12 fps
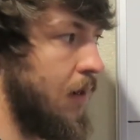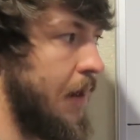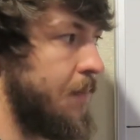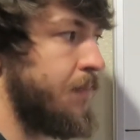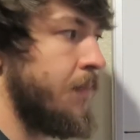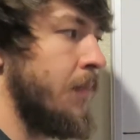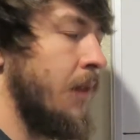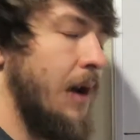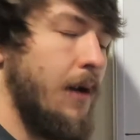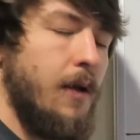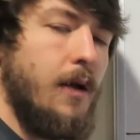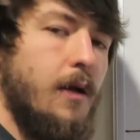right?
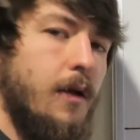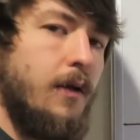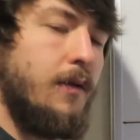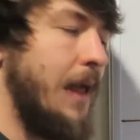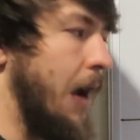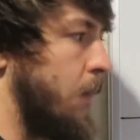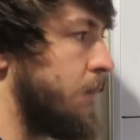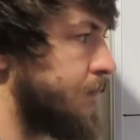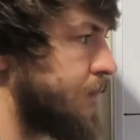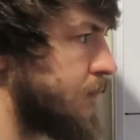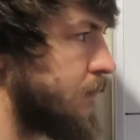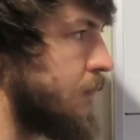Now,
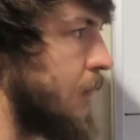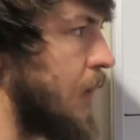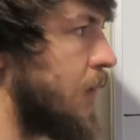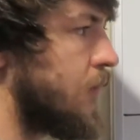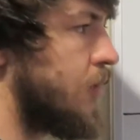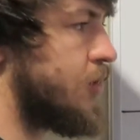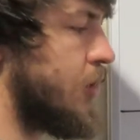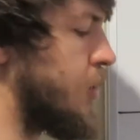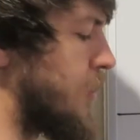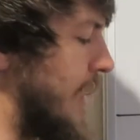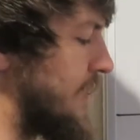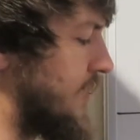to show
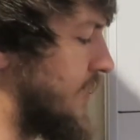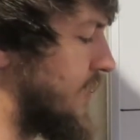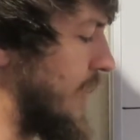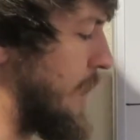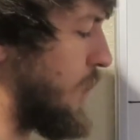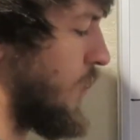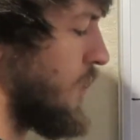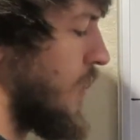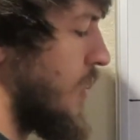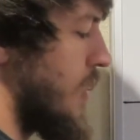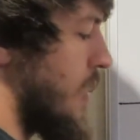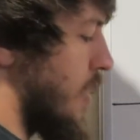you guys this example,
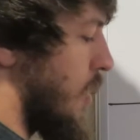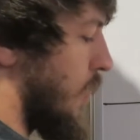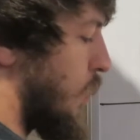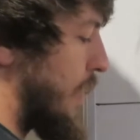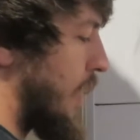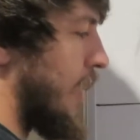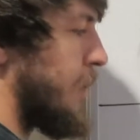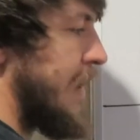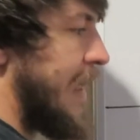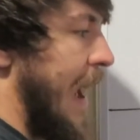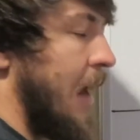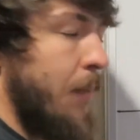we are going to
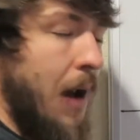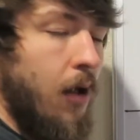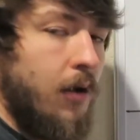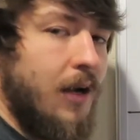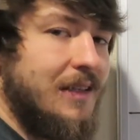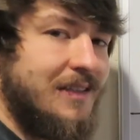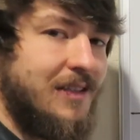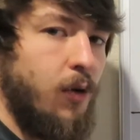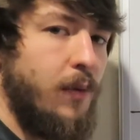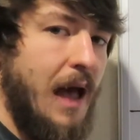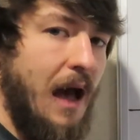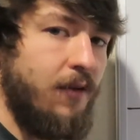be catabolic
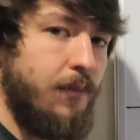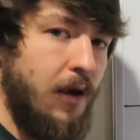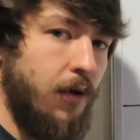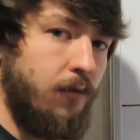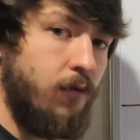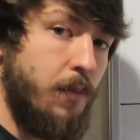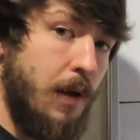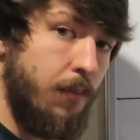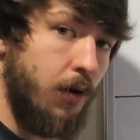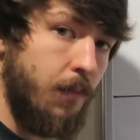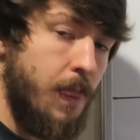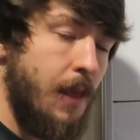until we have a meal. And
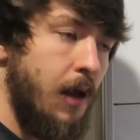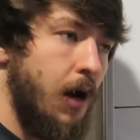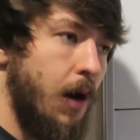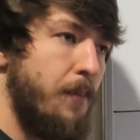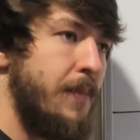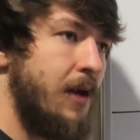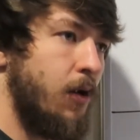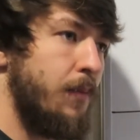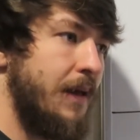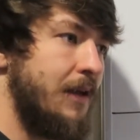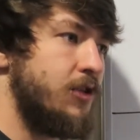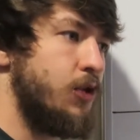remember, a meal
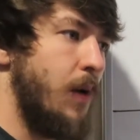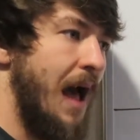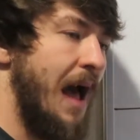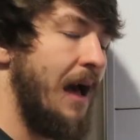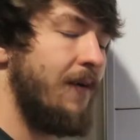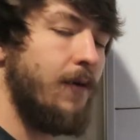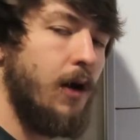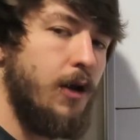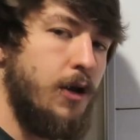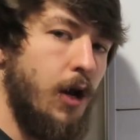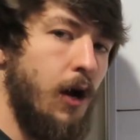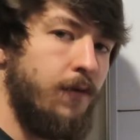means you have
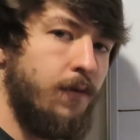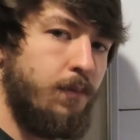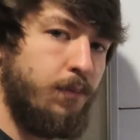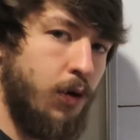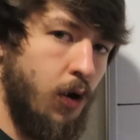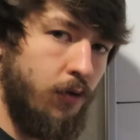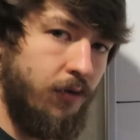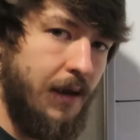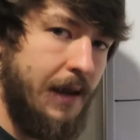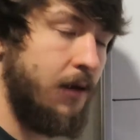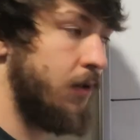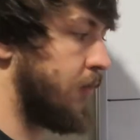enough
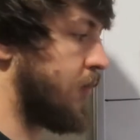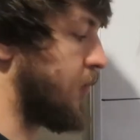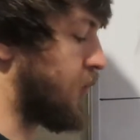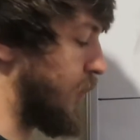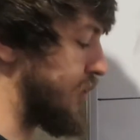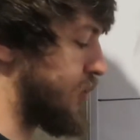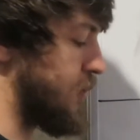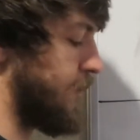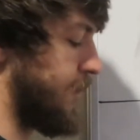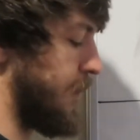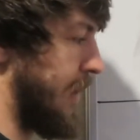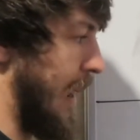protein to switch you
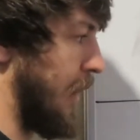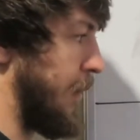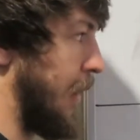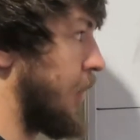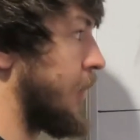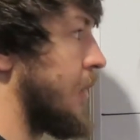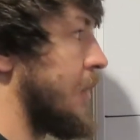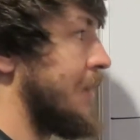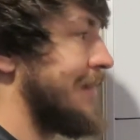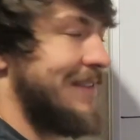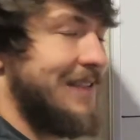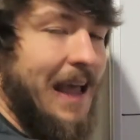from catabolic
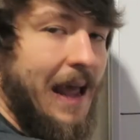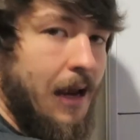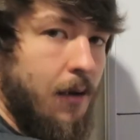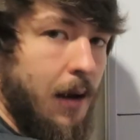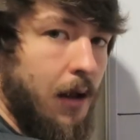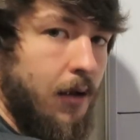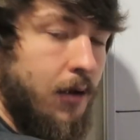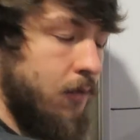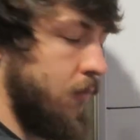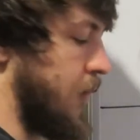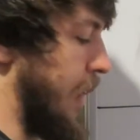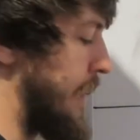to anabolic,
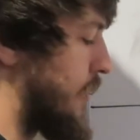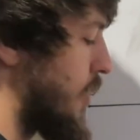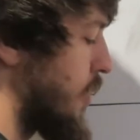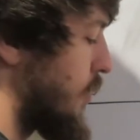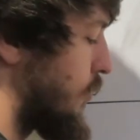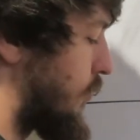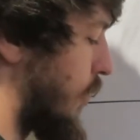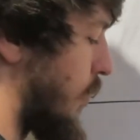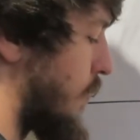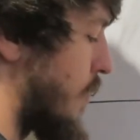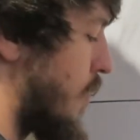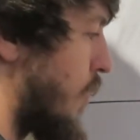right?
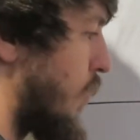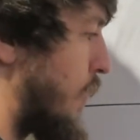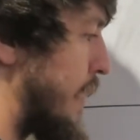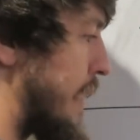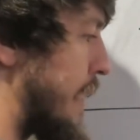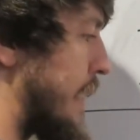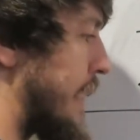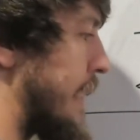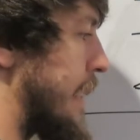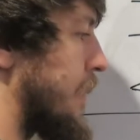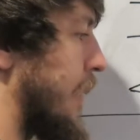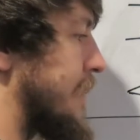So, we
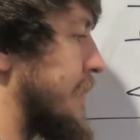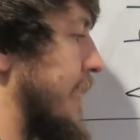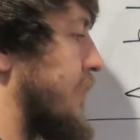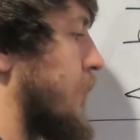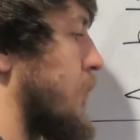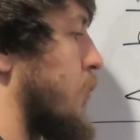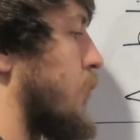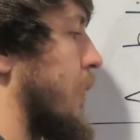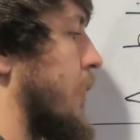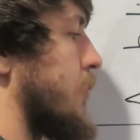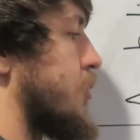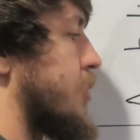eat, let's say, some
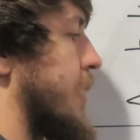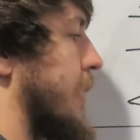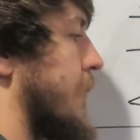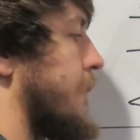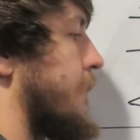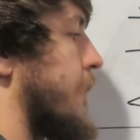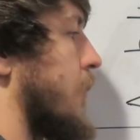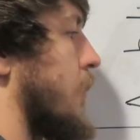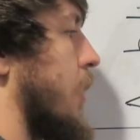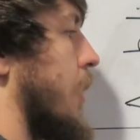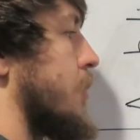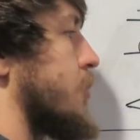grilled chicken for
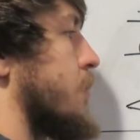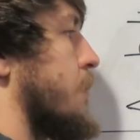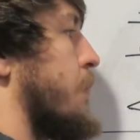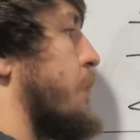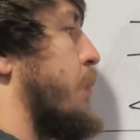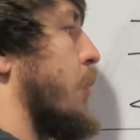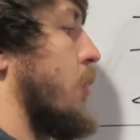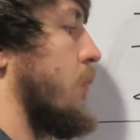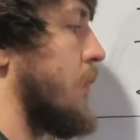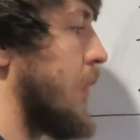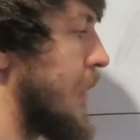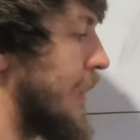lunch.
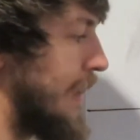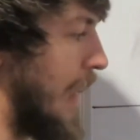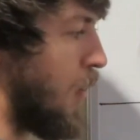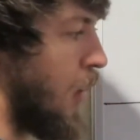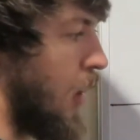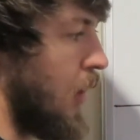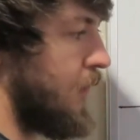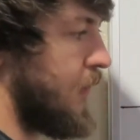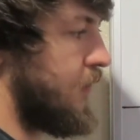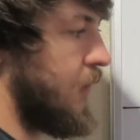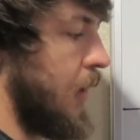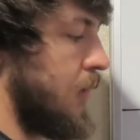Boom. Now, all
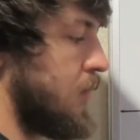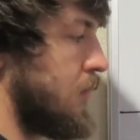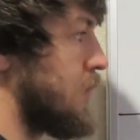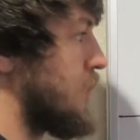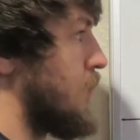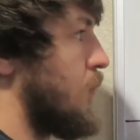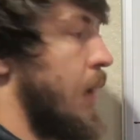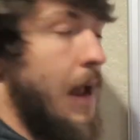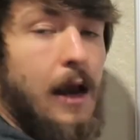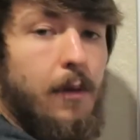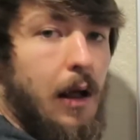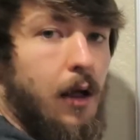of a sudden, we're
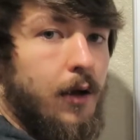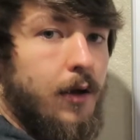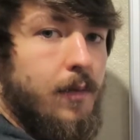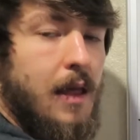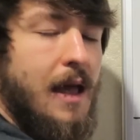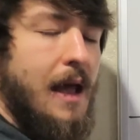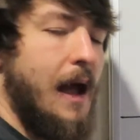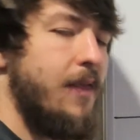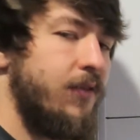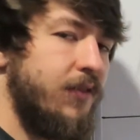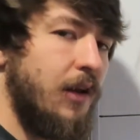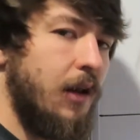anabolic. And
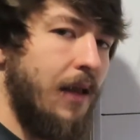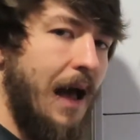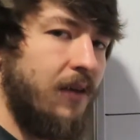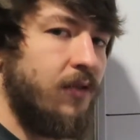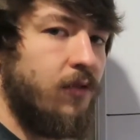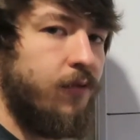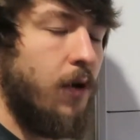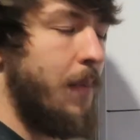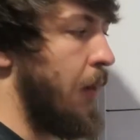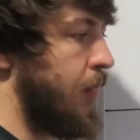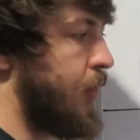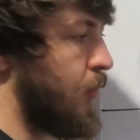this is going to last us for
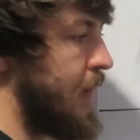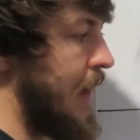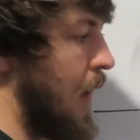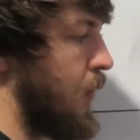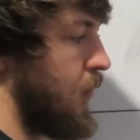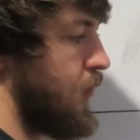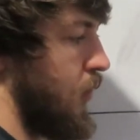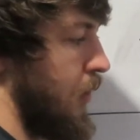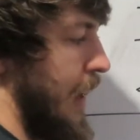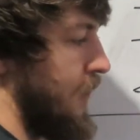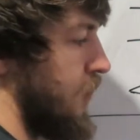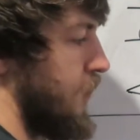about three hours. So, it
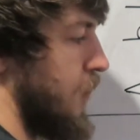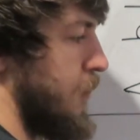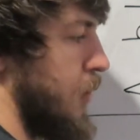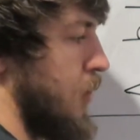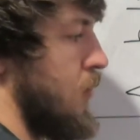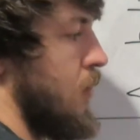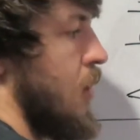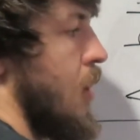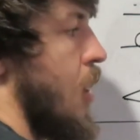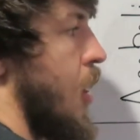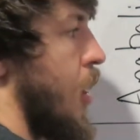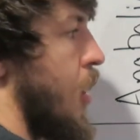lasts us from noon
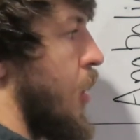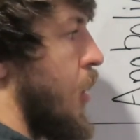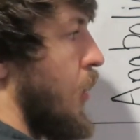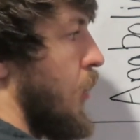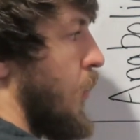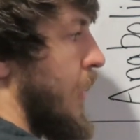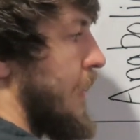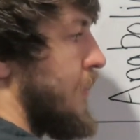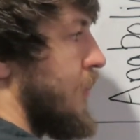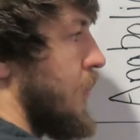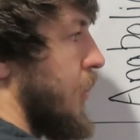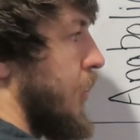all the way
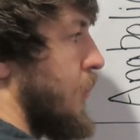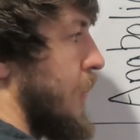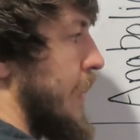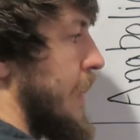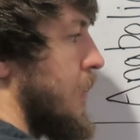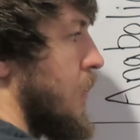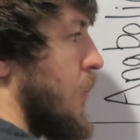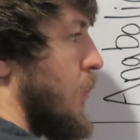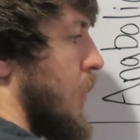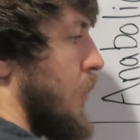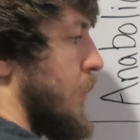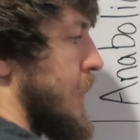till three
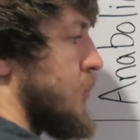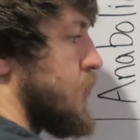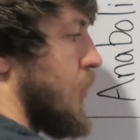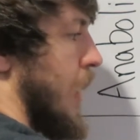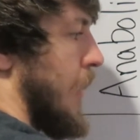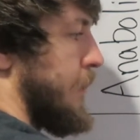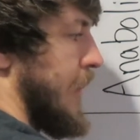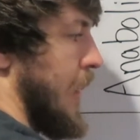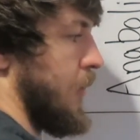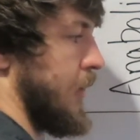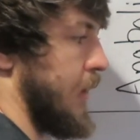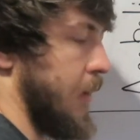when we drop
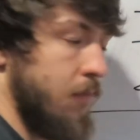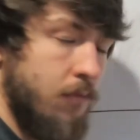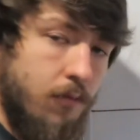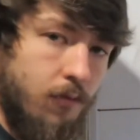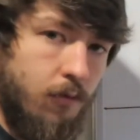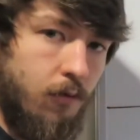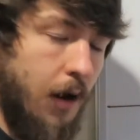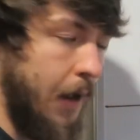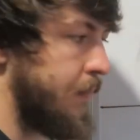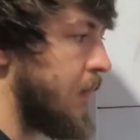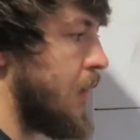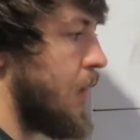down again,
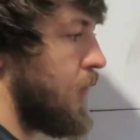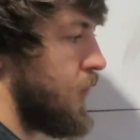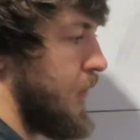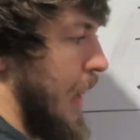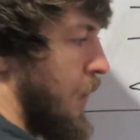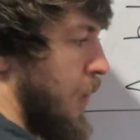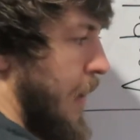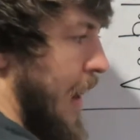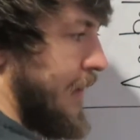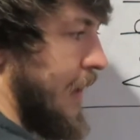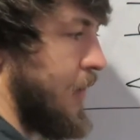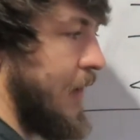right? So now we're
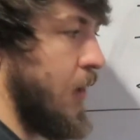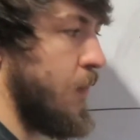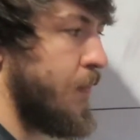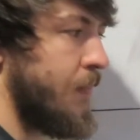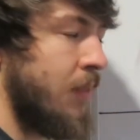back down here.